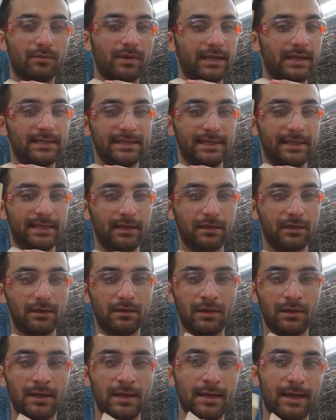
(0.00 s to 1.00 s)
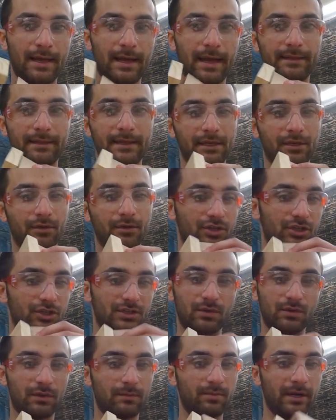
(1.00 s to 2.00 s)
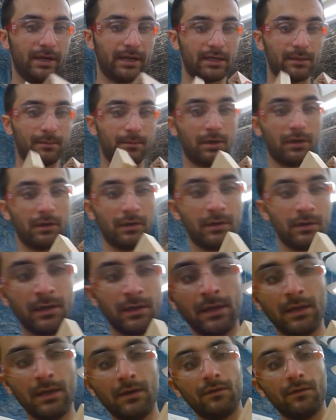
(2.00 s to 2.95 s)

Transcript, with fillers: right into here, and then you could just sort of break it apart.